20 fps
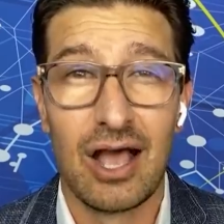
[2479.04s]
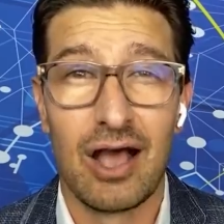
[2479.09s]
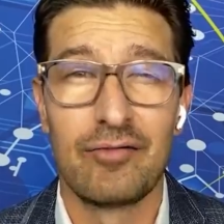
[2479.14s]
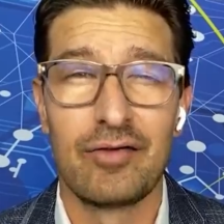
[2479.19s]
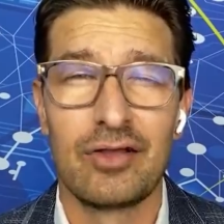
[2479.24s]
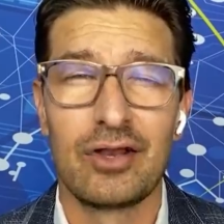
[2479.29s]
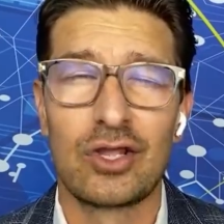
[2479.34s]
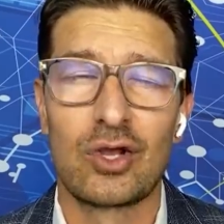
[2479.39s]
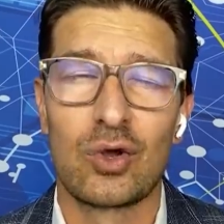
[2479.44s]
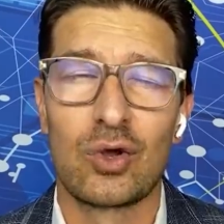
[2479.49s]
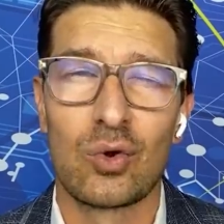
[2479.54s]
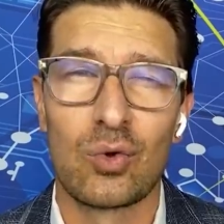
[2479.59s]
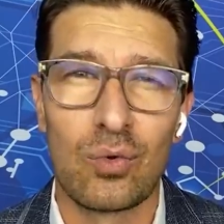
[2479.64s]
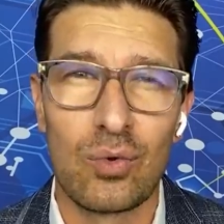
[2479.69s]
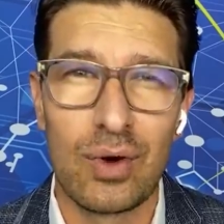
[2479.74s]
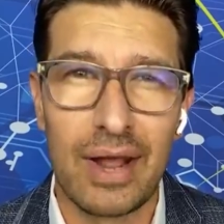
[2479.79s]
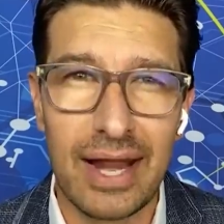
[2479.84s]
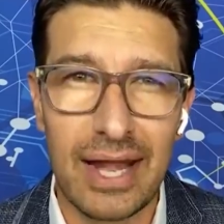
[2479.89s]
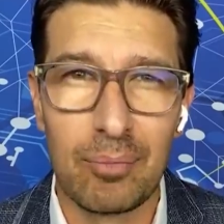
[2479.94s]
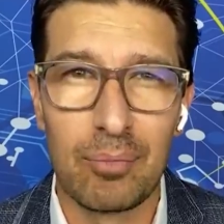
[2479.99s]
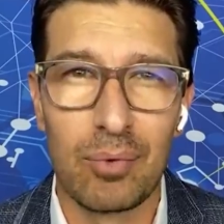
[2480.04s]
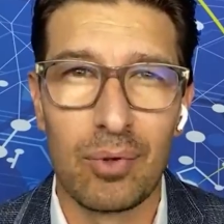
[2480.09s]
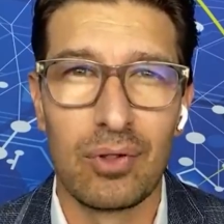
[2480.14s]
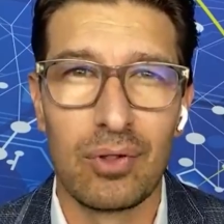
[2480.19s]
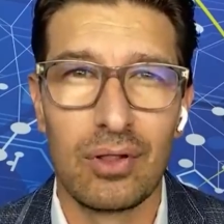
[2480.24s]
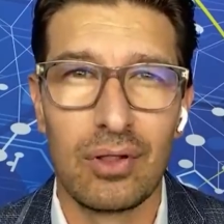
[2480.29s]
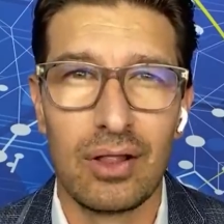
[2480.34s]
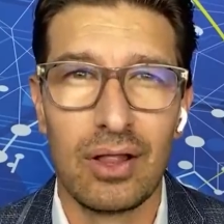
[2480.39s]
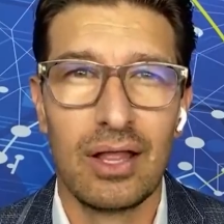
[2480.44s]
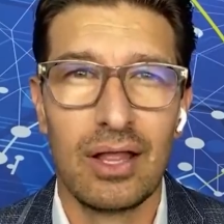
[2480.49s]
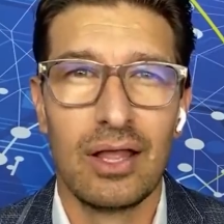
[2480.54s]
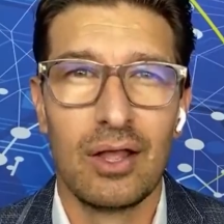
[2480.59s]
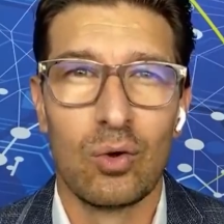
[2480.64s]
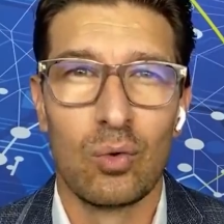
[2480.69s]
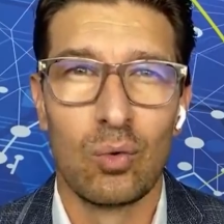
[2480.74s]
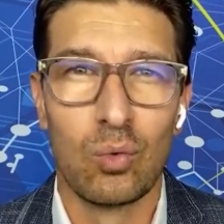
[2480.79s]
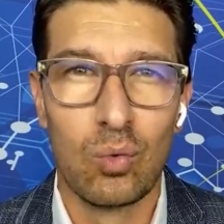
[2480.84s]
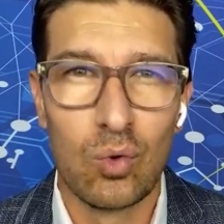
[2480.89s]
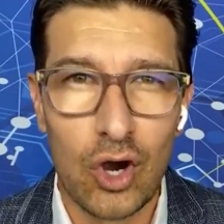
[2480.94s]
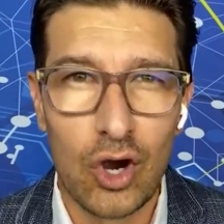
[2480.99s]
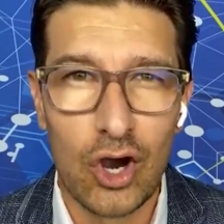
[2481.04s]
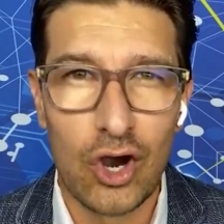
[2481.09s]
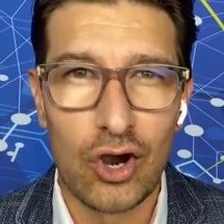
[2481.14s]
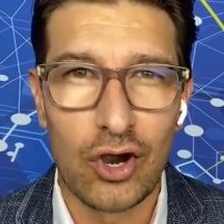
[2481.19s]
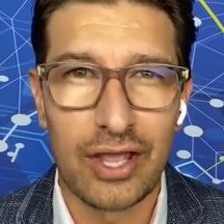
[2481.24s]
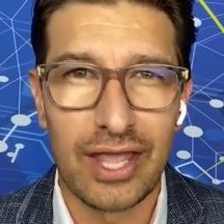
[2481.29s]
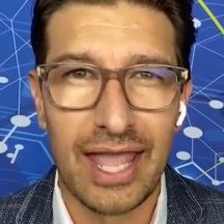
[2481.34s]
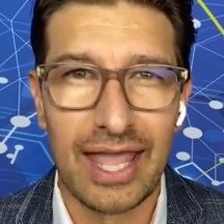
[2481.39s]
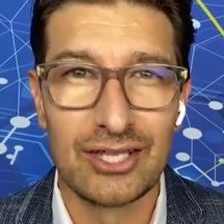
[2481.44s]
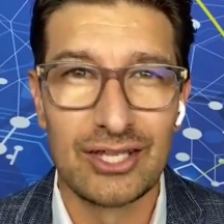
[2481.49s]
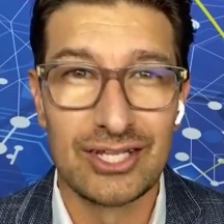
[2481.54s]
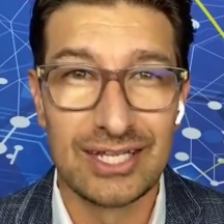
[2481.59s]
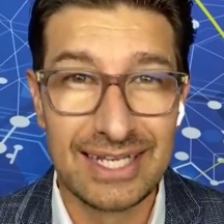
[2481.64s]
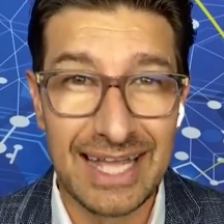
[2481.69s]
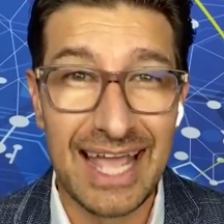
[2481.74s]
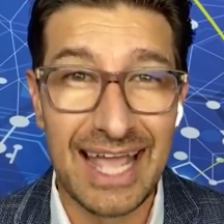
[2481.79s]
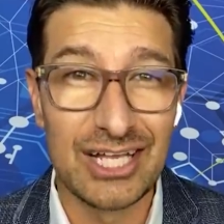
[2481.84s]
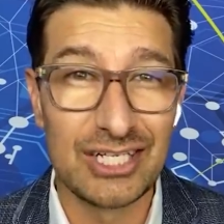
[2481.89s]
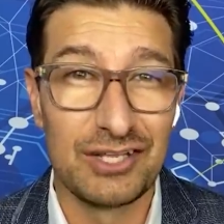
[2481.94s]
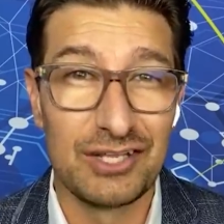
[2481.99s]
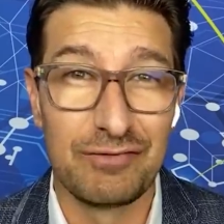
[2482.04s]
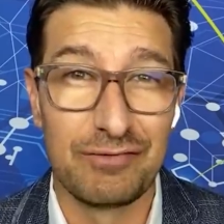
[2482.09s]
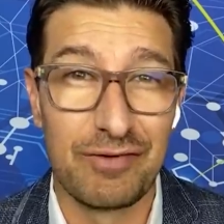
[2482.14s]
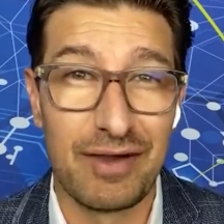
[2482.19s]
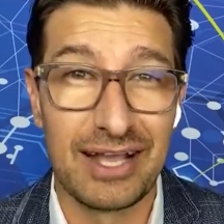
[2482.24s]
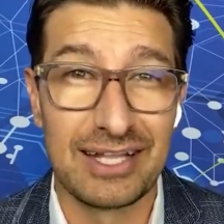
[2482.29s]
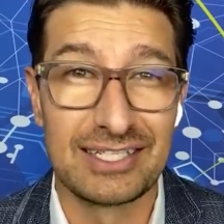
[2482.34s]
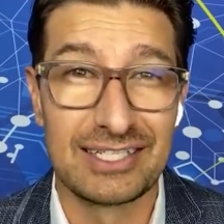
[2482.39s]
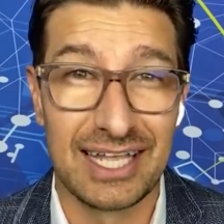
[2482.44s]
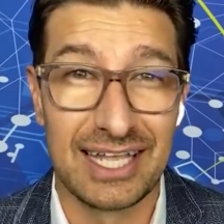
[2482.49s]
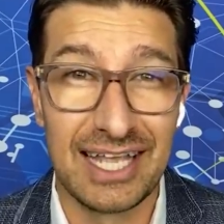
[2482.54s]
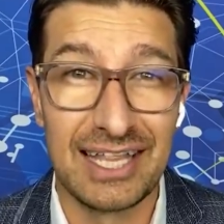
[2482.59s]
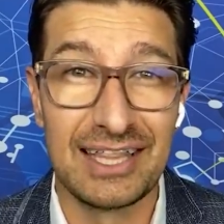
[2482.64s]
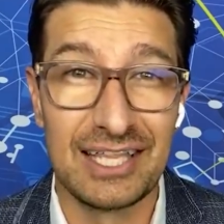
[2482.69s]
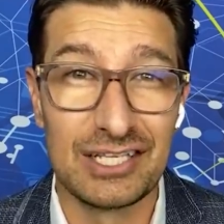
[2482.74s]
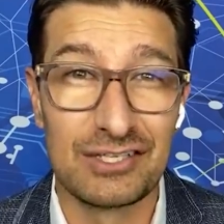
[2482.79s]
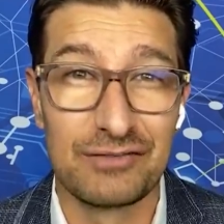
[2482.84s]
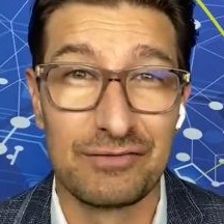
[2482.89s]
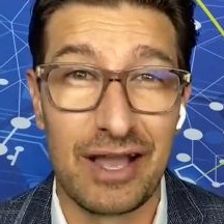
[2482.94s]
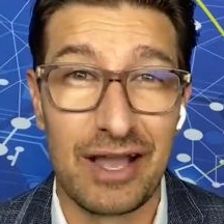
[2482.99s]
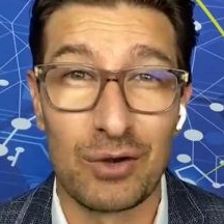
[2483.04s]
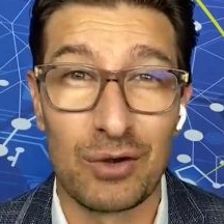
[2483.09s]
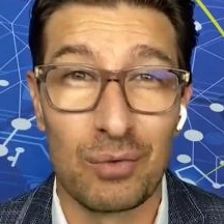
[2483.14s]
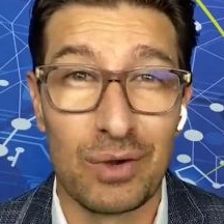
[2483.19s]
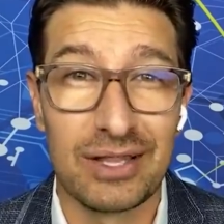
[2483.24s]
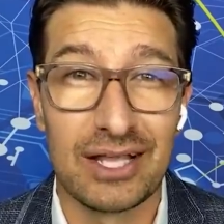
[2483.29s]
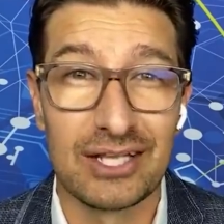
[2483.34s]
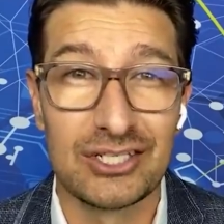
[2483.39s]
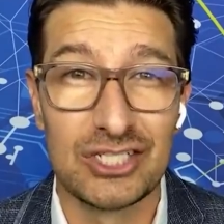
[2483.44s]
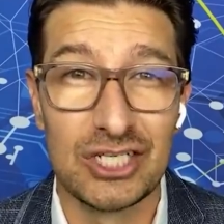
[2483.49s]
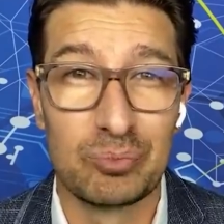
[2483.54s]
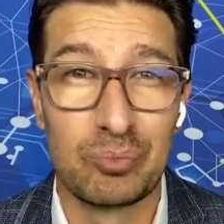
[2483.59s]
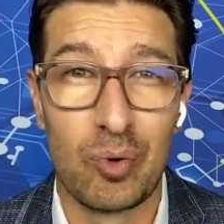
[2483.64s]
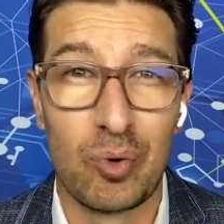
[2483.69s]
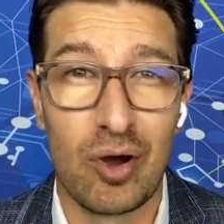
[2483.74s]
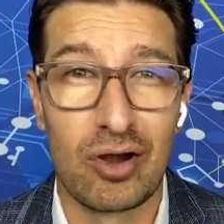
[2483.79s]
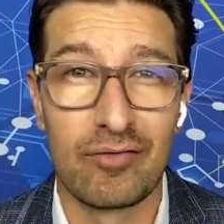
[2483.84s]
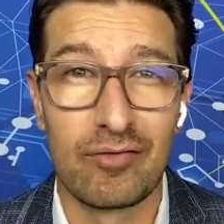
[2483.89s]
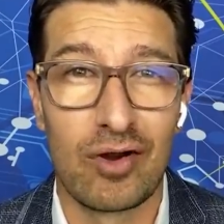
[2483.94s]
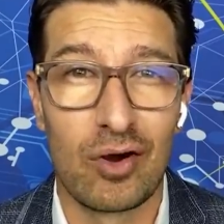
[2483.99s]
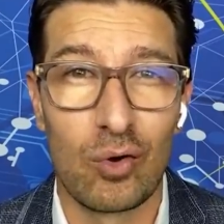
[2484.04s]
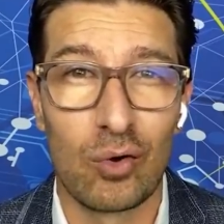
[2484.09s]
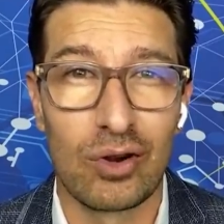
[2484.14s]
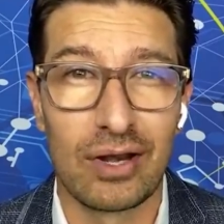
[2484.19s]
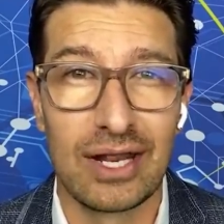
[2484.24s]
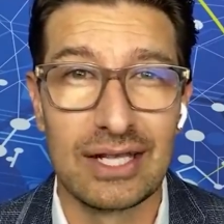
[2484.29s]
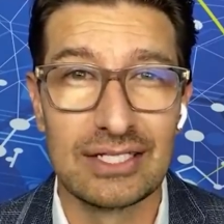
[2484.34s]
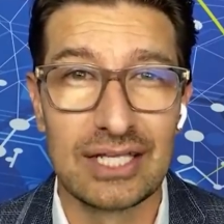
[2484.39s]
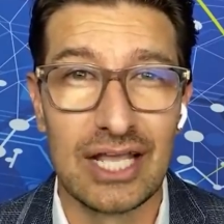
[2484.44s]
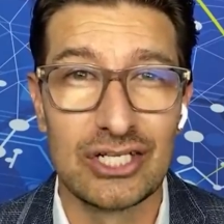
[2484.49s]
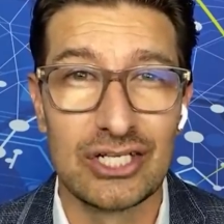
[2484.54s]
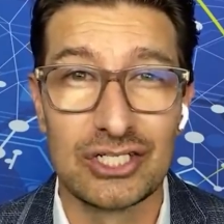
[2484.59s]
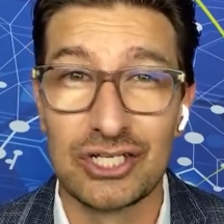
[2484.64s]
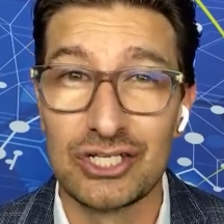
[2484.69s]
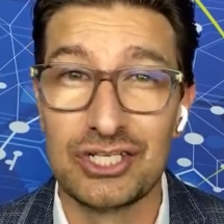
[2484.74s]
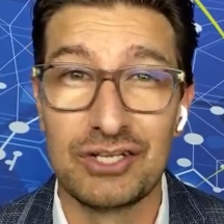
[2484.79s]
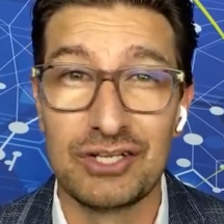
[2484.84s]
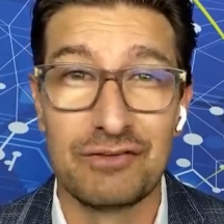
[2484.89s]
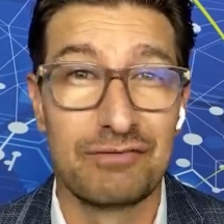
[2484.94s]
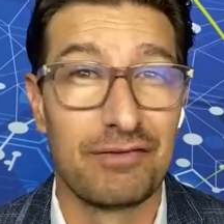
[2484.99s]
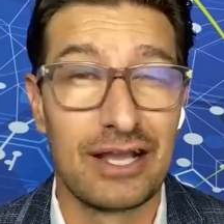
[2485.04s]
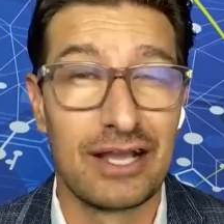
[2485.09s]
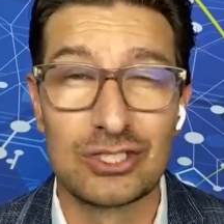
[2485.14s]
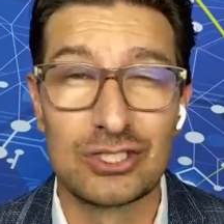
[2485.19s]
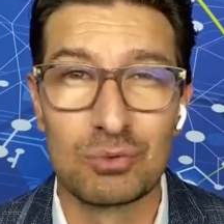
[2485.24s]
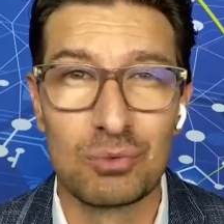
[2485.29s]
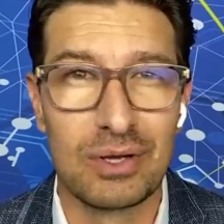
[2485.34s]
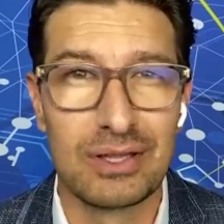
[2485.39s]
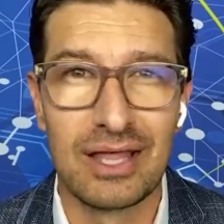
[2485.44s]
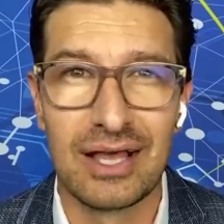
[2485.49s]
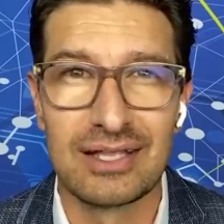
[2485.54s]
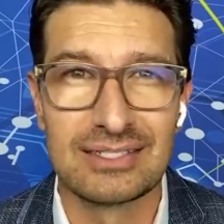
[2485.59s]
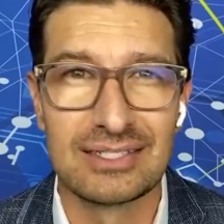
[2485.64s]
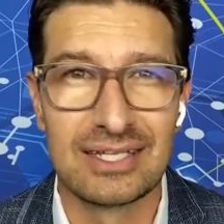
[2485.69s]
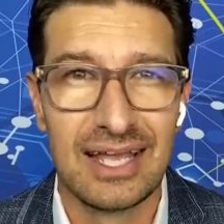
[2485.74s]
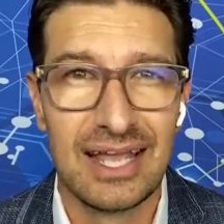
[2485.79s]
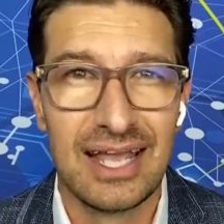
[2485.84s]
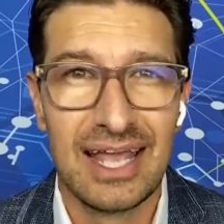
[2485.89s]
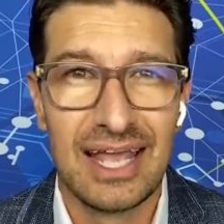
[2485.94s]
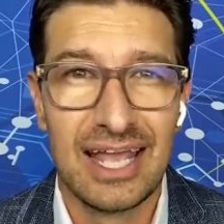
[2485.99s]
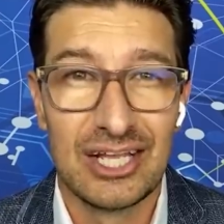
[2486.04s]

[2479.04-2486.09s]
of incredible work. And today she fights in this fight with us. She's part of our organization. She fights with us.